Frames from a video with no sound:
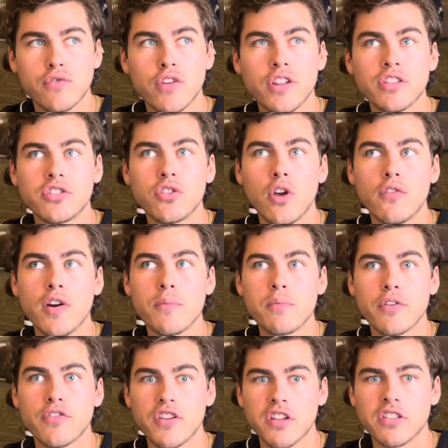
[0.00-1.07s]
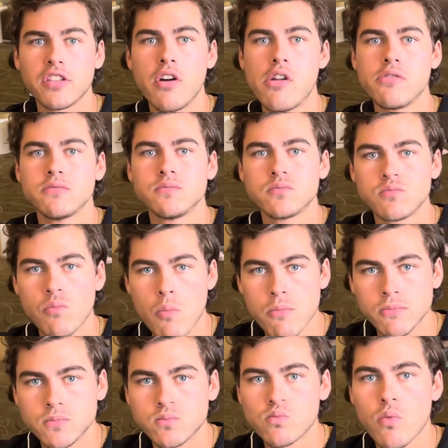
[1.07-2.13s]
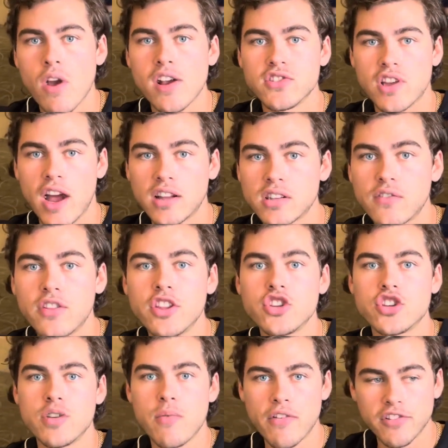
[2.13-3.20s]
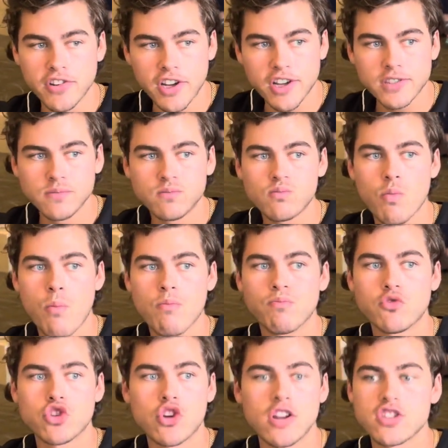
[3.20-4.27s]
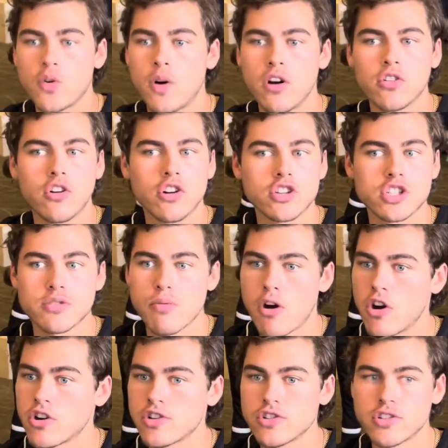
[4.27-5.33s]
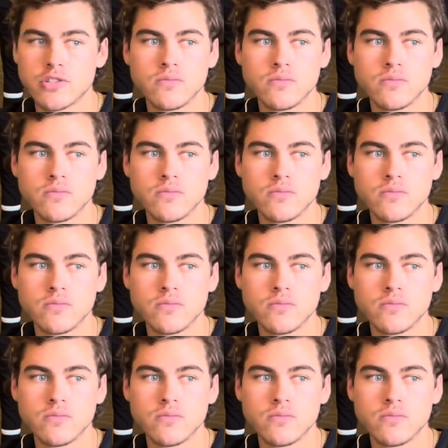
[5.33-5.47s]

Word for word: 5th, November 5th. All right, he's here in LA. in the gym every day. Trains the wild card